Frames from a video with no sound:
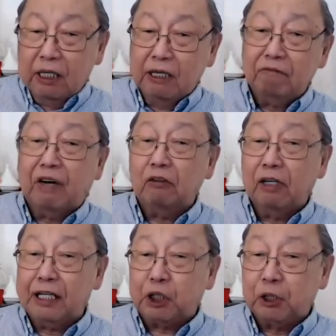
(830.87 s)
in
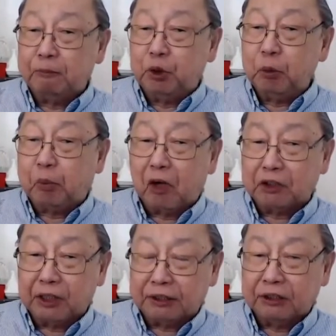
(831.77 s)
violation of due
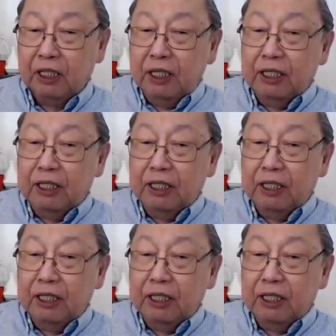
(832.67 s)
process